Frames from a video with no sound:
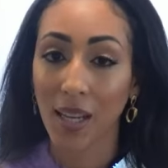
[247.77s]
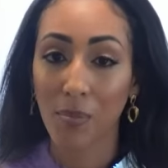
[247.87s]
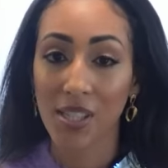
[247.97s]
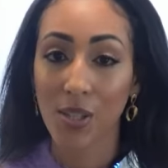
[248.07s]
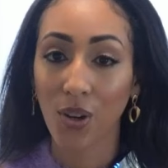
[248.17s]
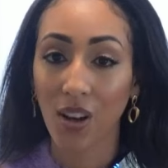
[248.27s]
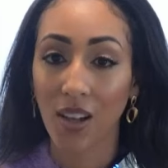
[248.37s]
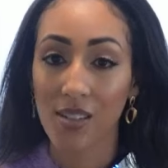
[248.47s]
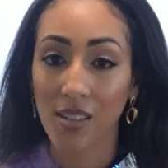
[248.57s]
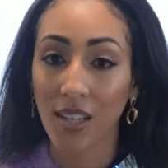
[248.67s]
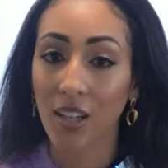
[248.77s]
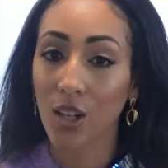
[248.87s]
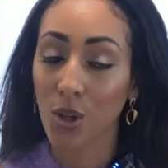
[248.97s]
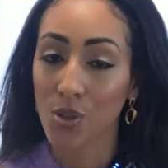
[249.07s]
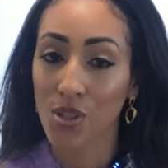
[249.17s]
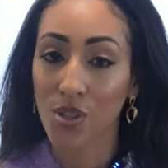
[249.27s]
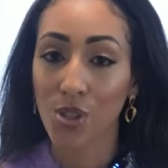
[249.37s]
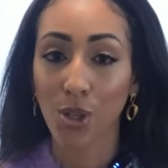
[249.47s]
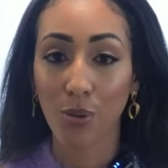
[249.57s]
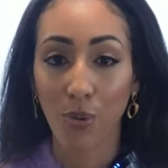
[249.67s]
Embassy or consulate closest
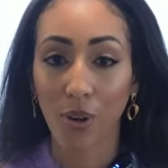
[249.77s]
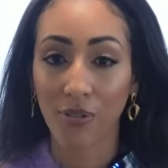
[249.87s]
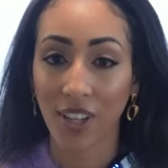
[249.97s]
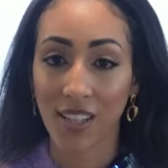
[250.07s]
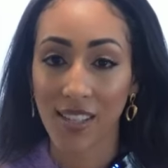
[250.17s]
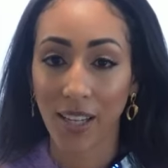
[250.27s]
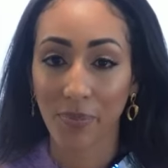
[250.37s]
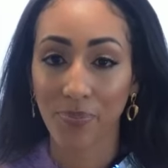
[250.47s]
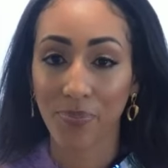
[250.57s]
to your foreign fiancé.